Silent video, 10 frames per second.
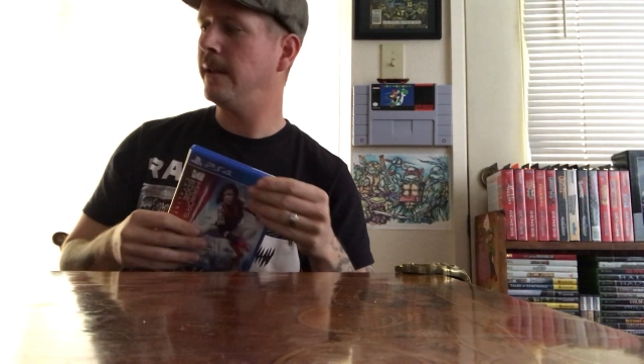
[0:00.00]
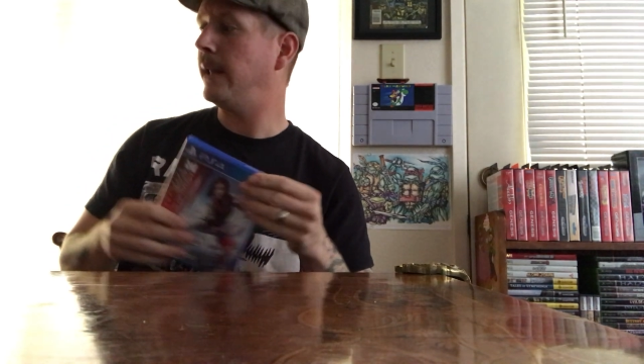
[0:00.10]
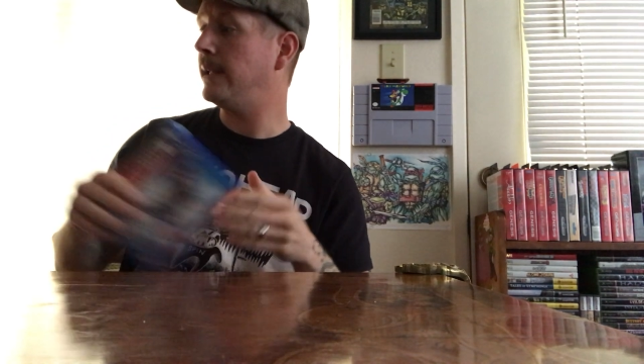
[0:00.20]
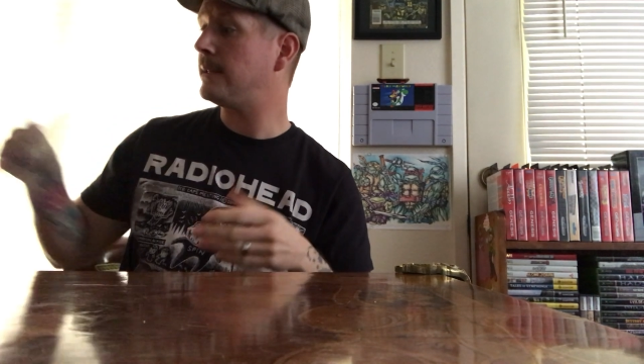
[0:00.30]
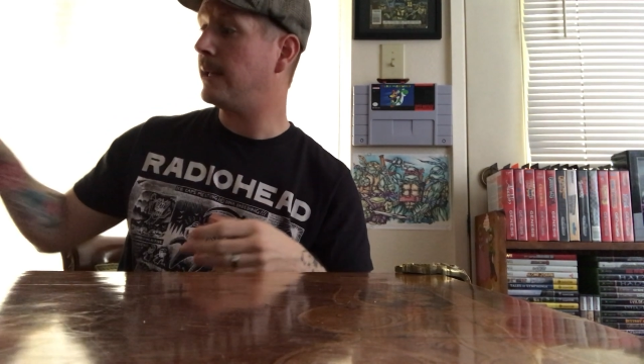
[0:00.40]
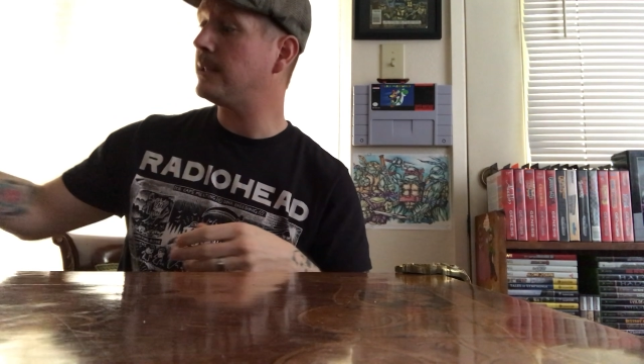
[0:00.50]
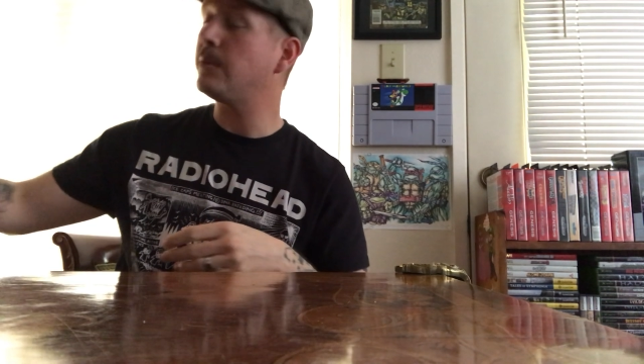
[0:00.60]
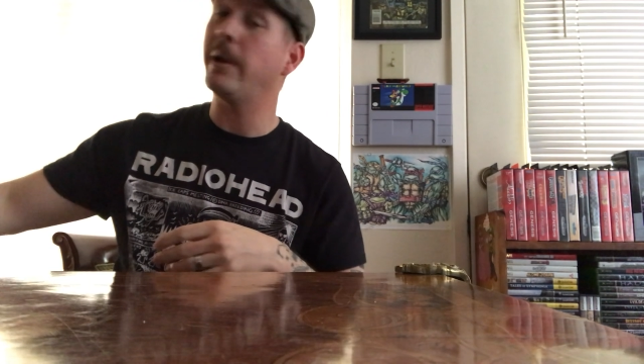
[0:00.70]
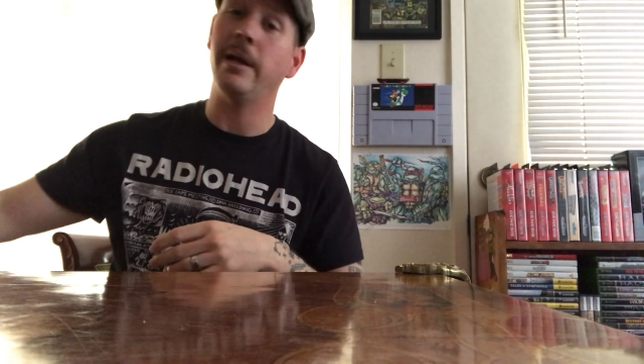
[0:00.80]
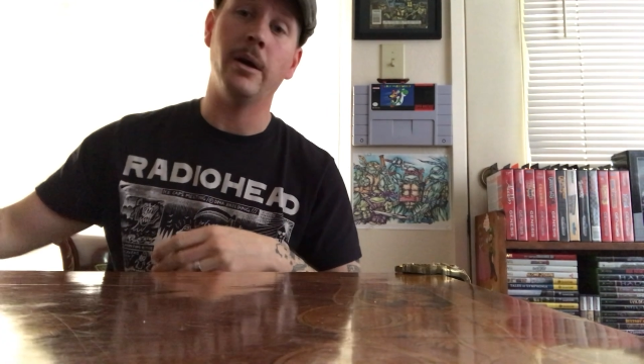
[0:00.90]
That's the
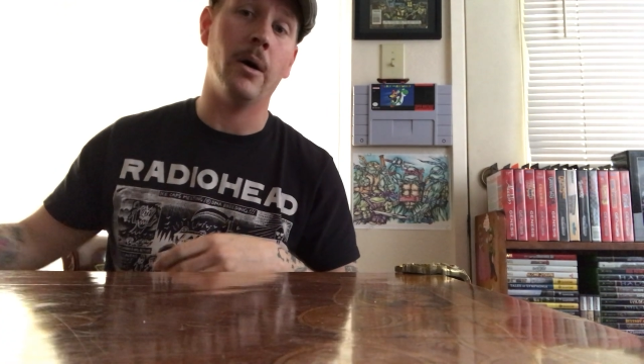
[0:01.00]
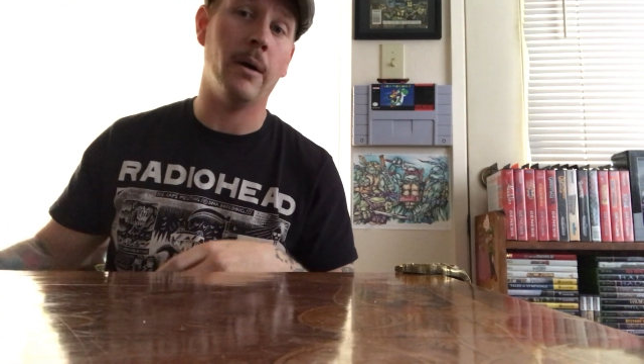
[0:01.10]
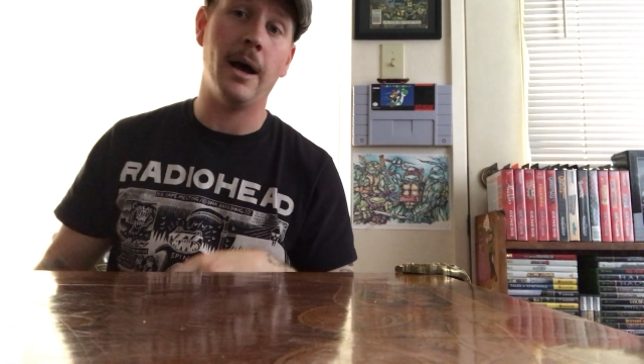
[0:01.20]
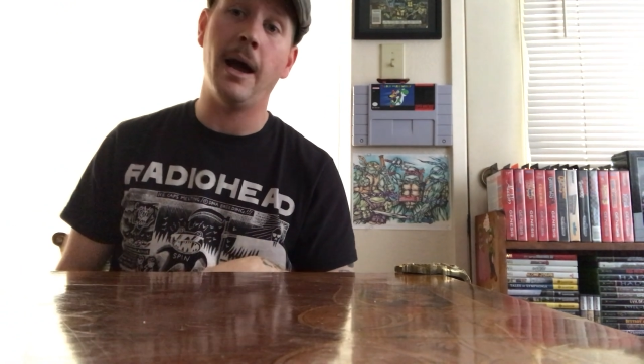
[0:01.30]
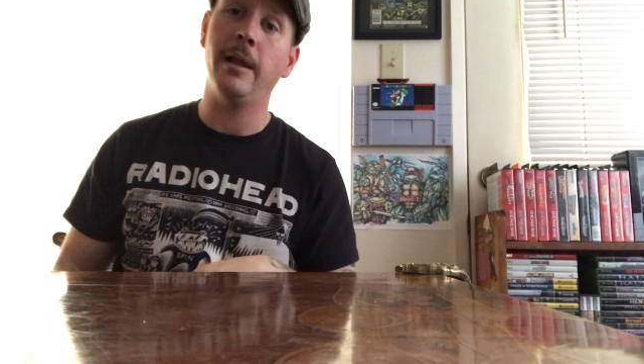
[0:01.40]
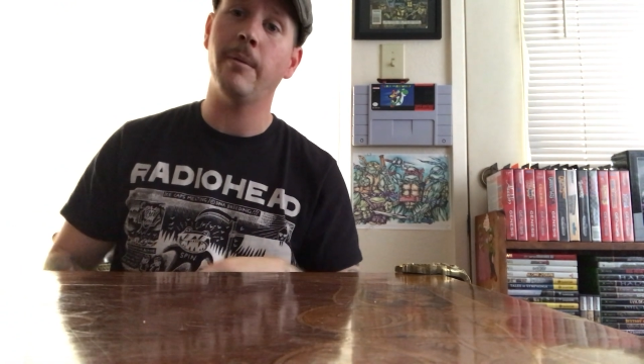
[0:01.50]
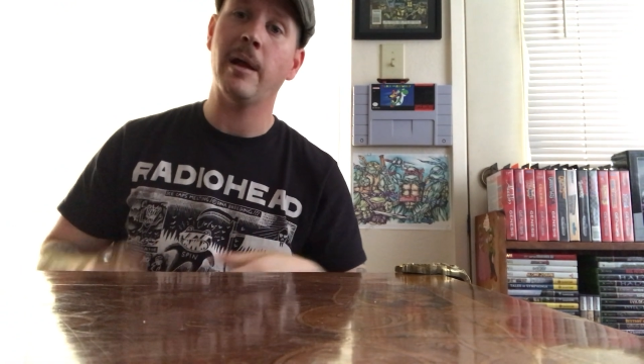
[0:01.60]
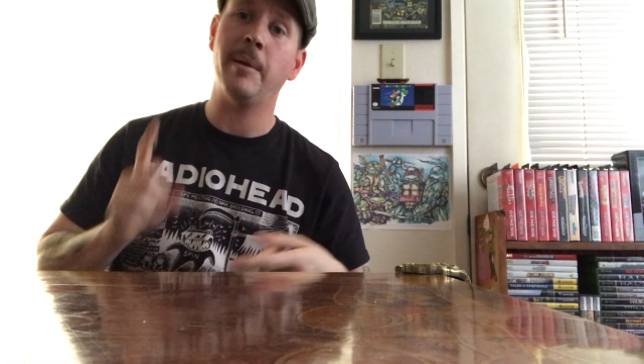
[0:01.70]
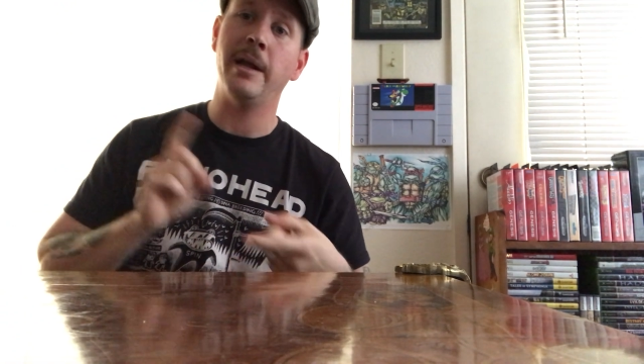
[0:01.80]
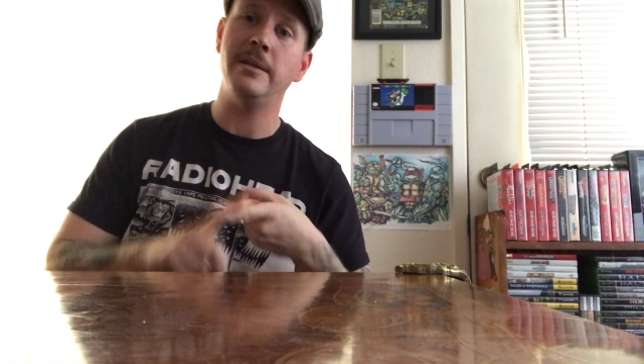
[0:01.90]
way to go. I highly
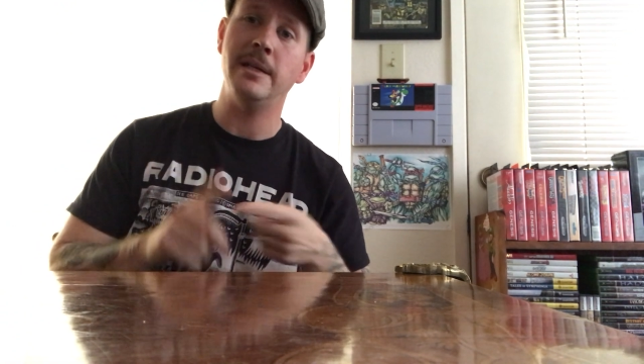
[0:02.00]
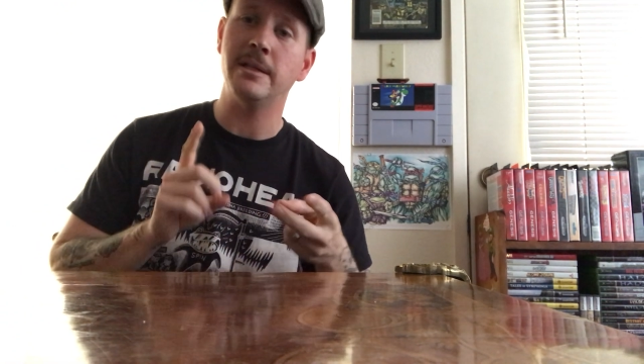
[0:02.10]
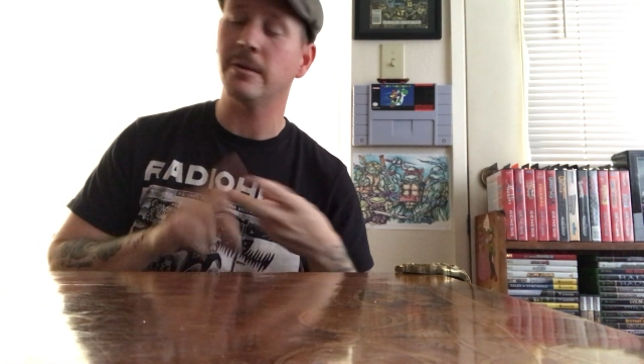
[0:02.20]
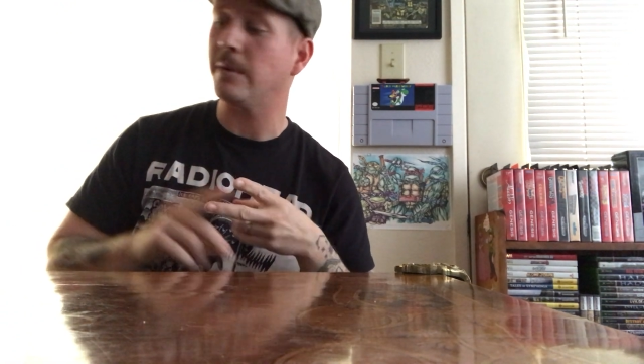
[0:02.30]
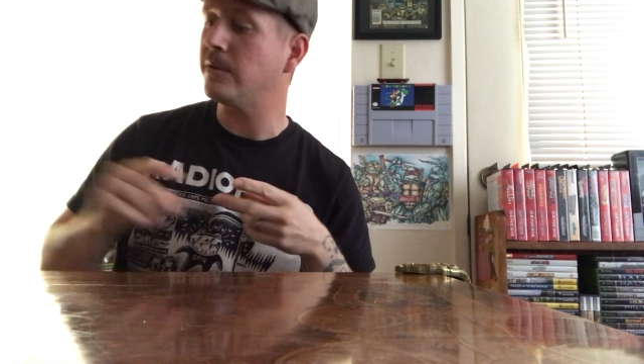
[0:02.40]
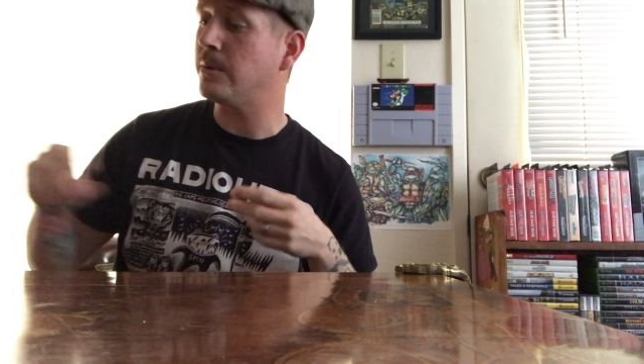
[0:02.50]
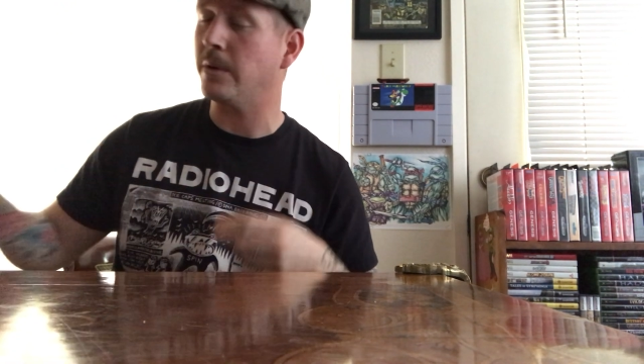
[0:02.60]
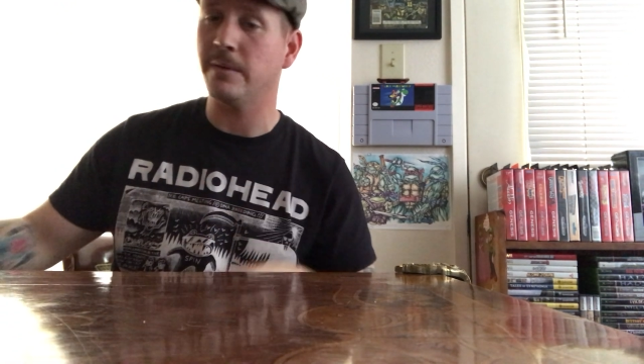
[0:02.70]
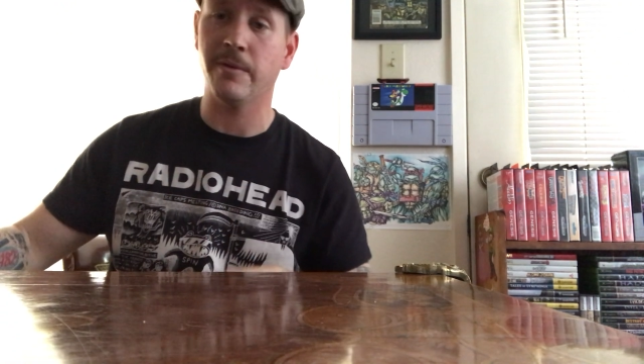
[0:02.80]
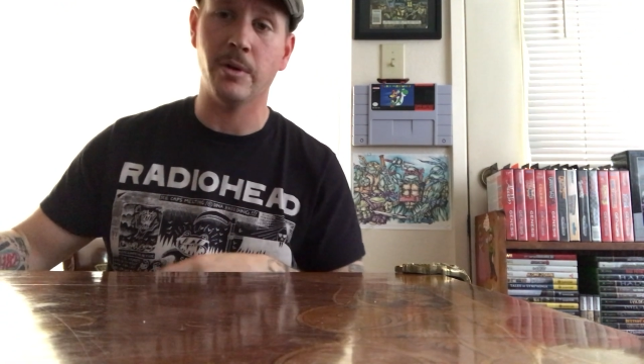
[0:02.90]
recommend antiques and thrift
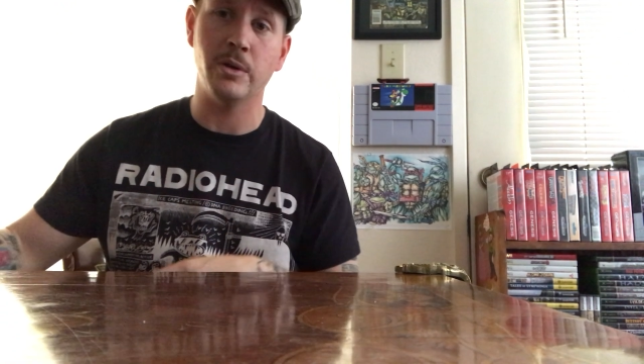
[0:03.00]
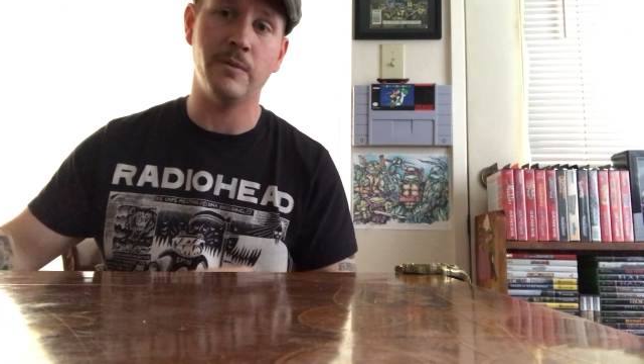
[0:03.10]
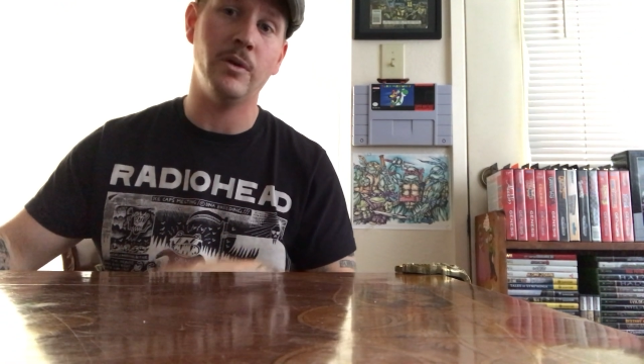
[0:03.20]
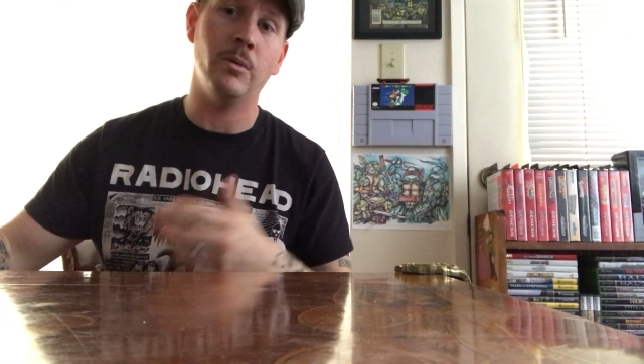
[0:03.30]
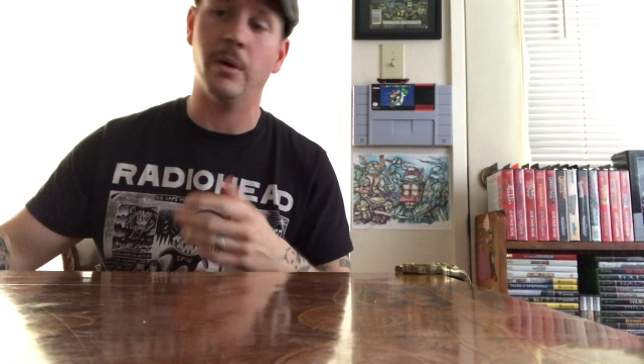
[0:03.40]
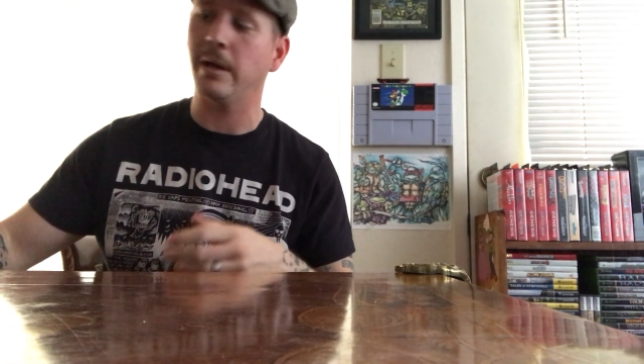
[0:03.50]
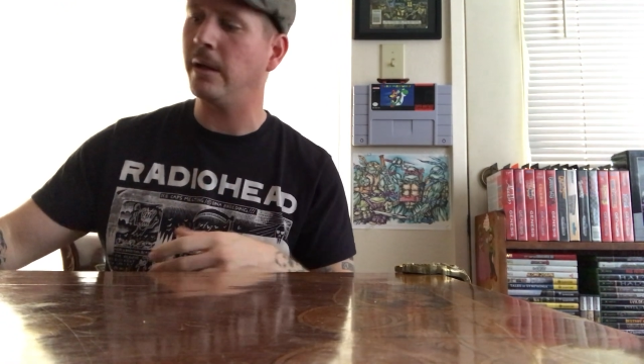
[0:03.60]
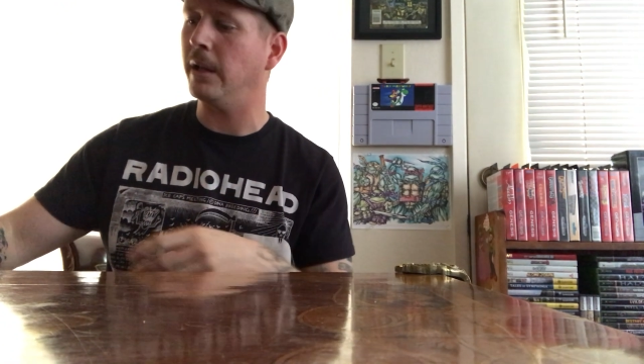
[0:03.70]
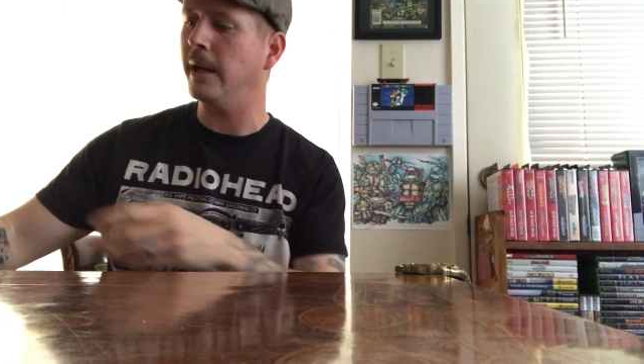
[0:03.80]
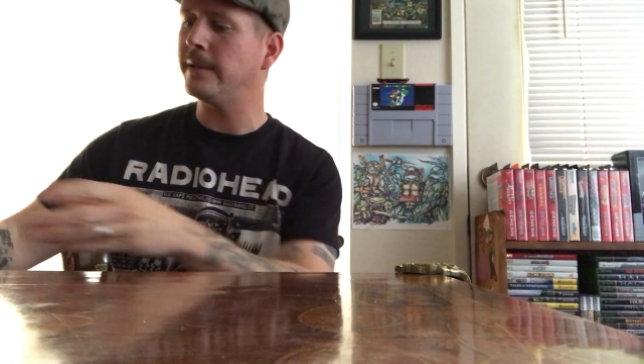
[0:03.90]
stores for those of you who want to
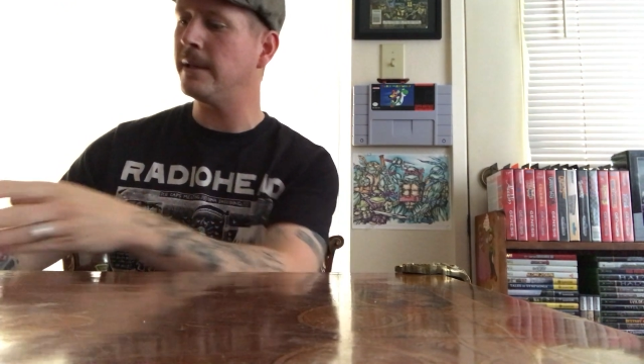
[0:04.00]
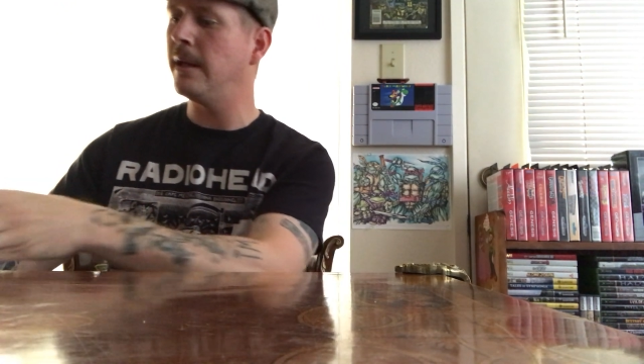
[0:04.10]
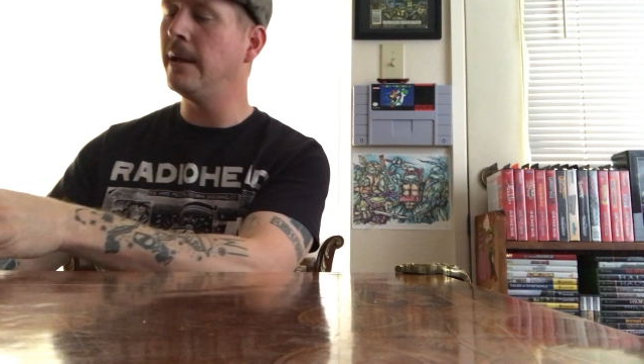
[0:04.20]
collect.